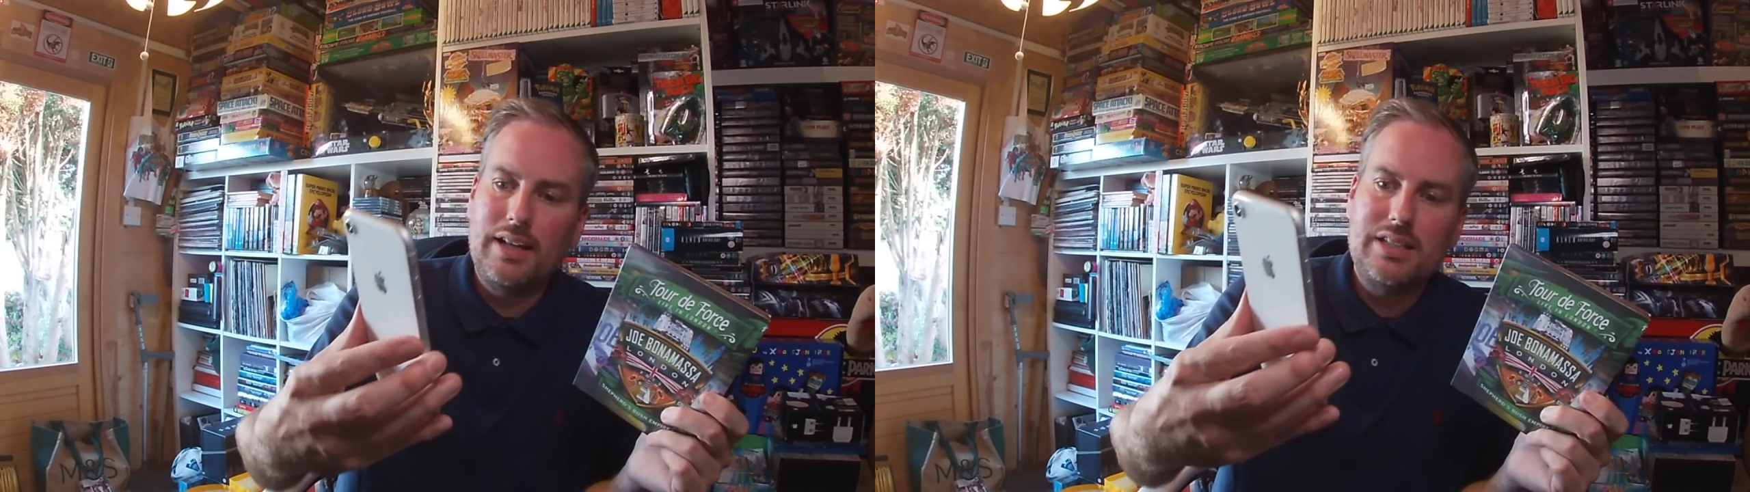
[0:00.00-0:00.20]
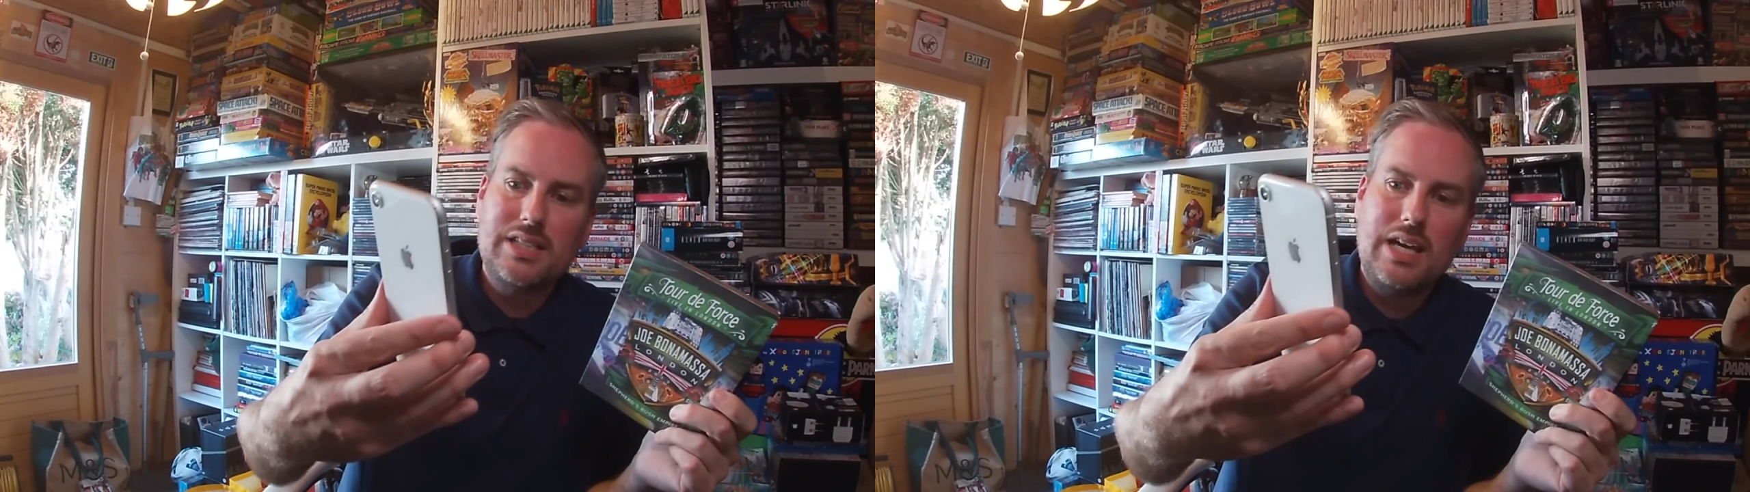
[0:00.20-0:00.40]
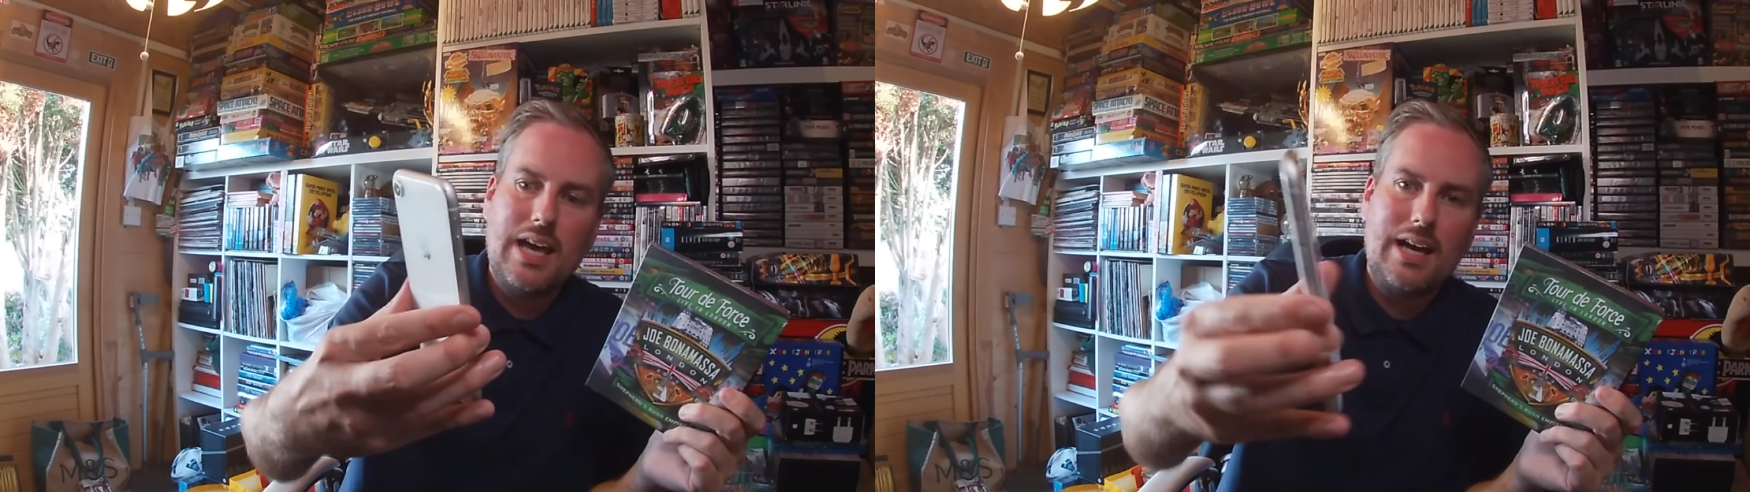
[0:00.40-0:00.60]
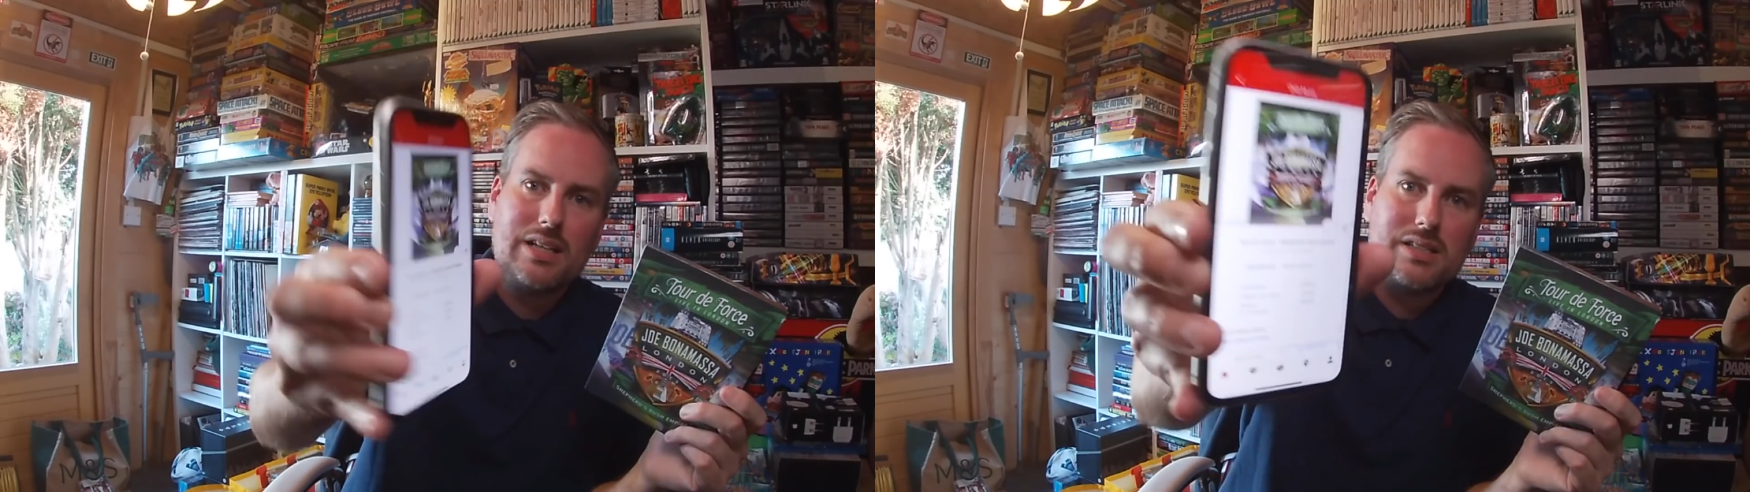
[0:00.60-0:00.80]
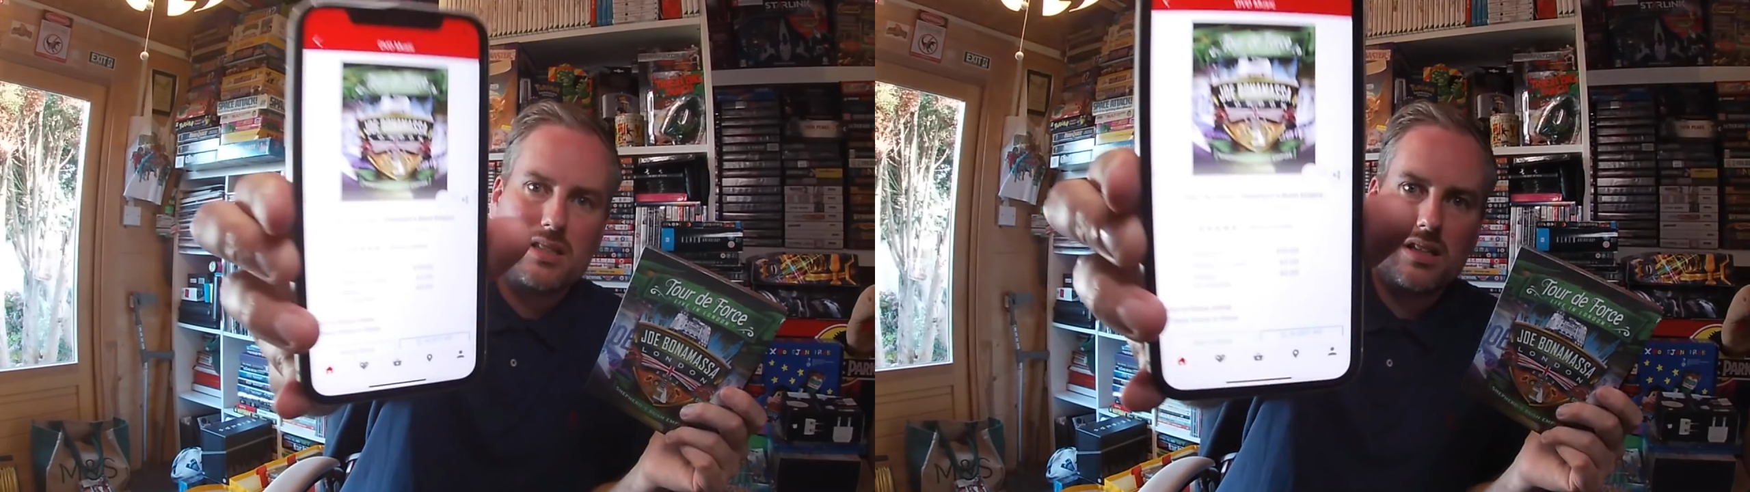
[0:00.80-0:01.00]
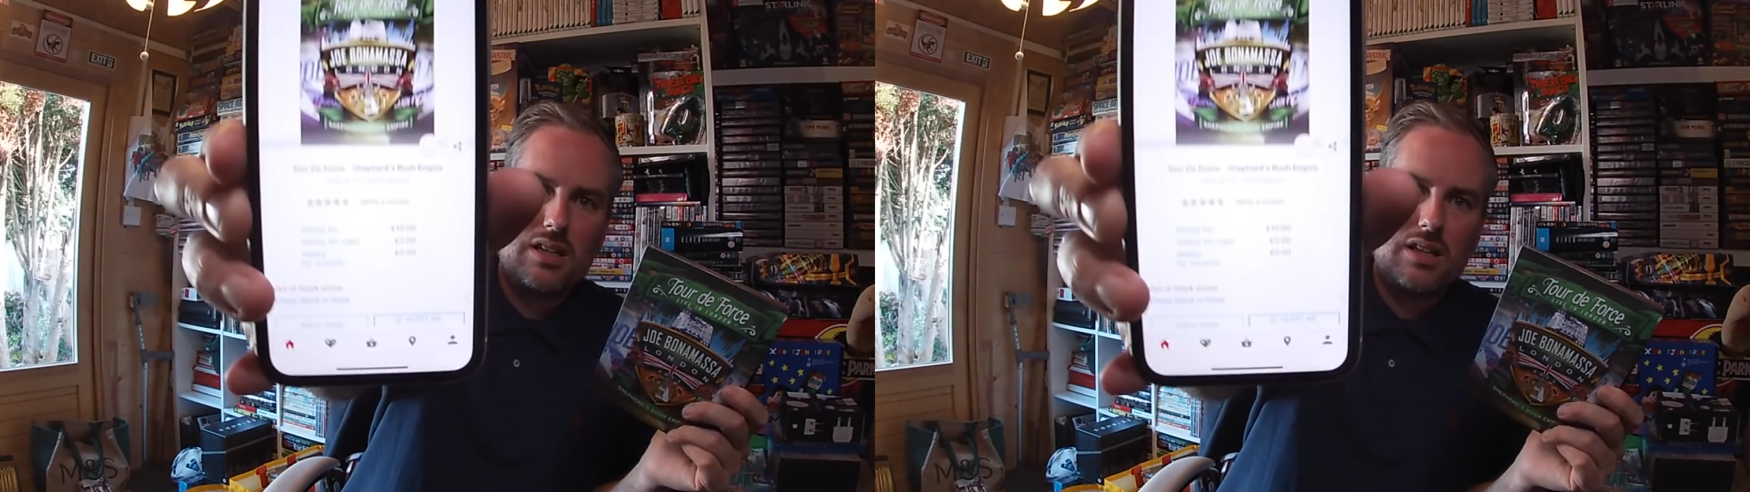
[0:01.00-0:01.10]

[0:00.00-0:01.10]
in CEX,